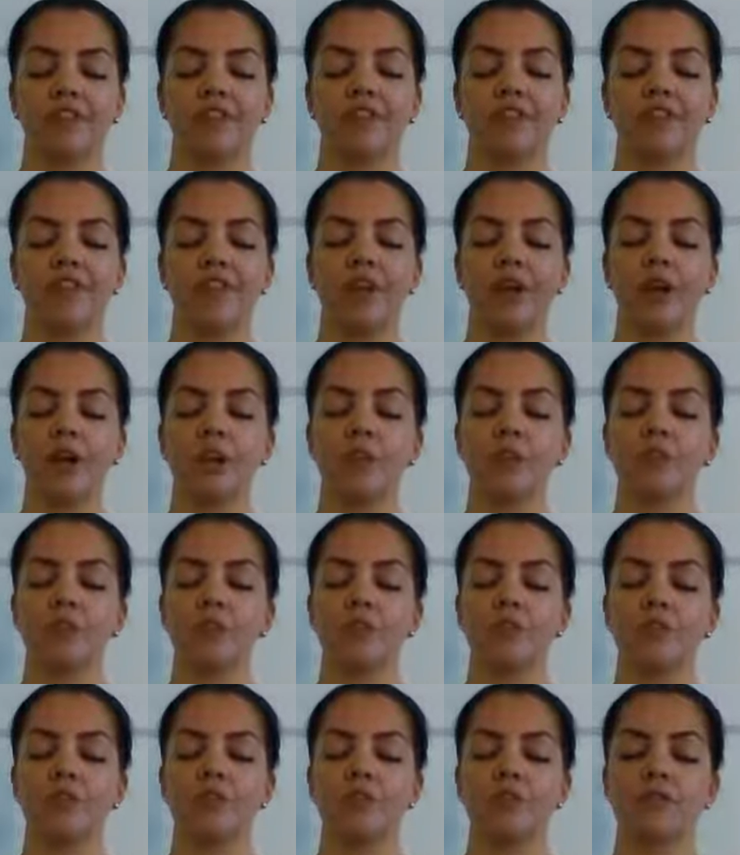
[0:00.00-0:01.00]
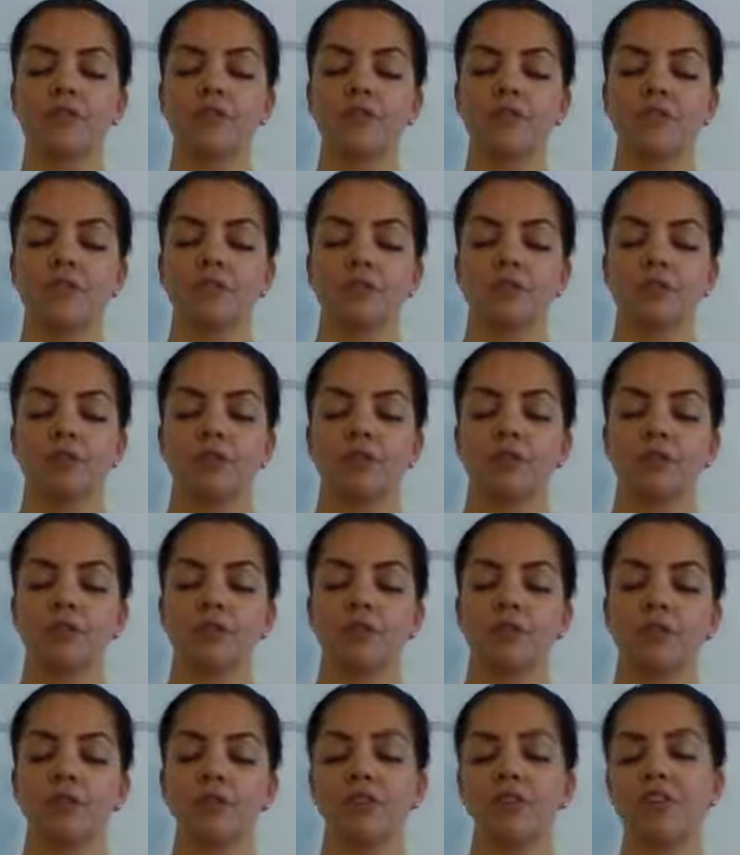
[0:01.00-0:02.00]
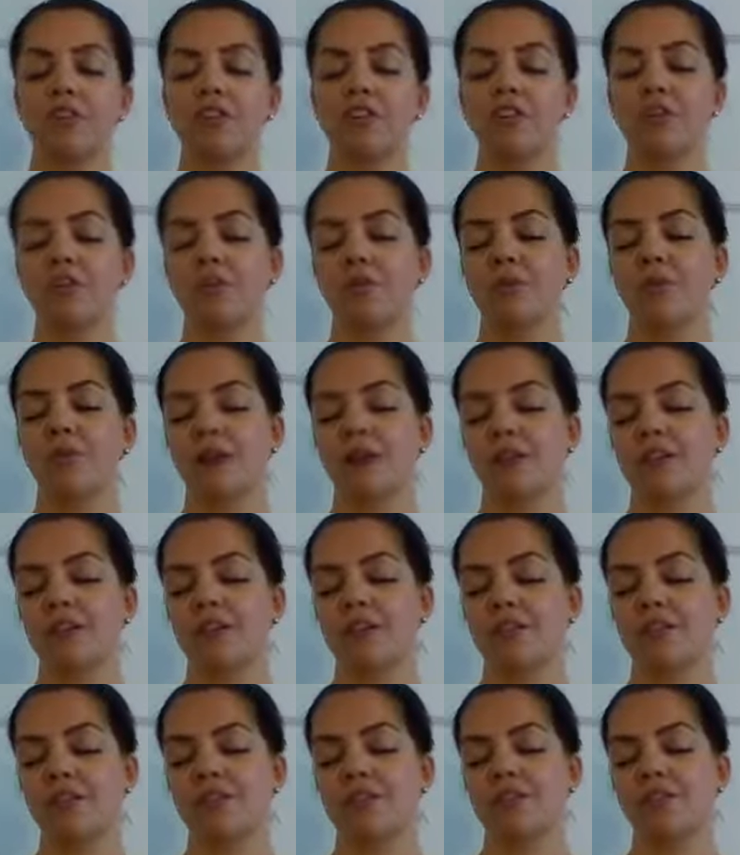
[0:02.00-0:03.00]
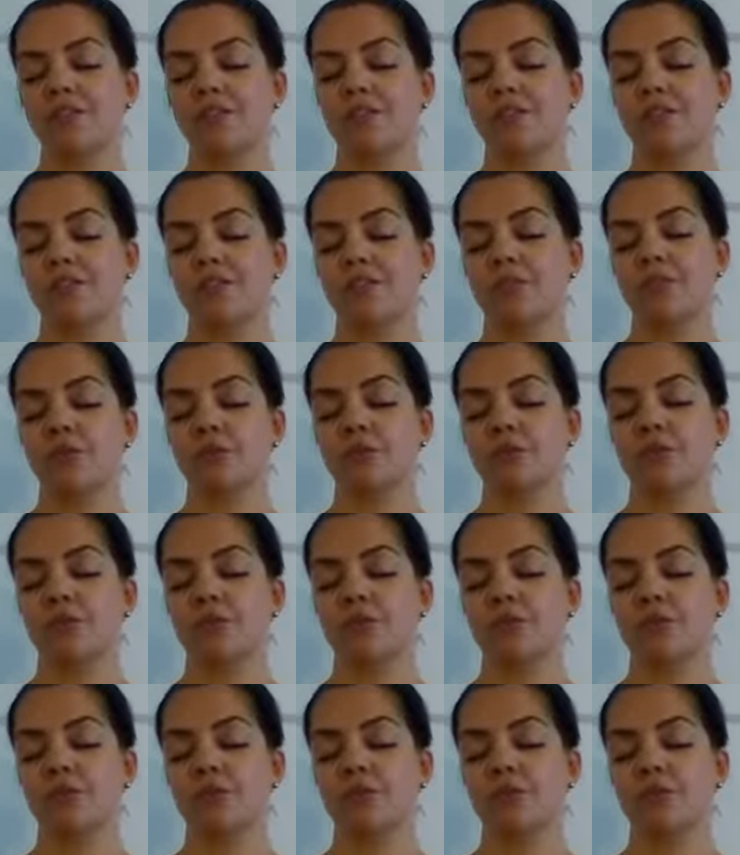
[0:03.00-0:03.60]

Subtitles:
If it helps, bring your awareness to